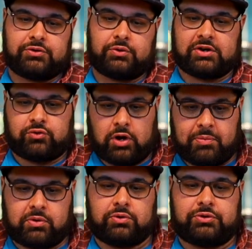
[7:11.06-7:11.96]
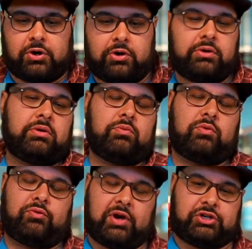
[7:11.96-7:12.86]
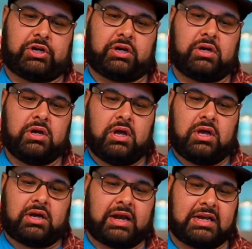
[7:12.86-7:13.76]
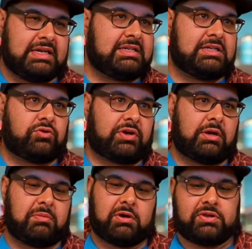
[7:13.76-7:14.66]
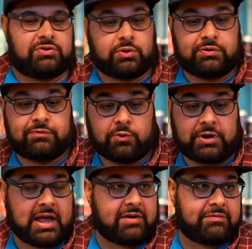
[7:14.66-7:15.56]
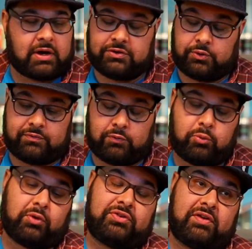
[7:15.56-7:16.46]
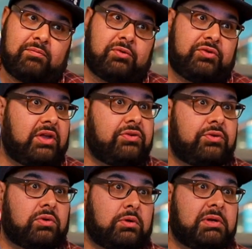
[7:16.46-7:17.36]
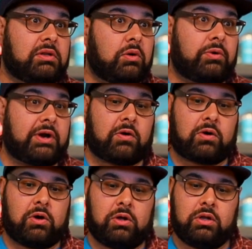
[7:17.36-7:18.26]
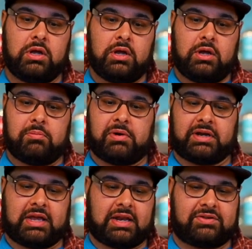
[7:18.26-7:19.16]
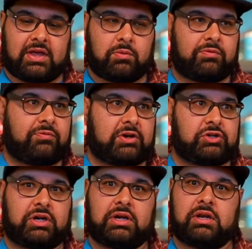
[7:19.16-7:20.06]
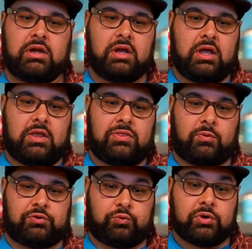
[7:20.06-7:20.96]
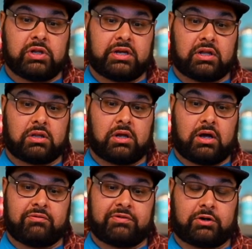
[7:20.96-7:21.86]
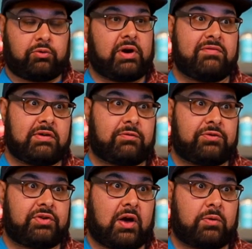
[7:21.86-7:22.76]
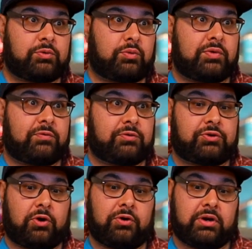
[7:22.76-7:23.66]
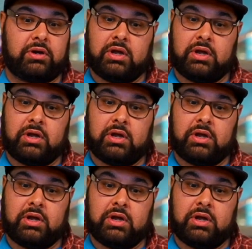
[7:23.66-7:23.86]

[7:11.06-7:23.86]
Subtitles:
So that tropical, tart, refreshing, kind of easy drinking beer. This is only 4.7%, so a little bit lower in alcohol. But again, it's that refreshing, and there was really a love and a craving for sours when we first started.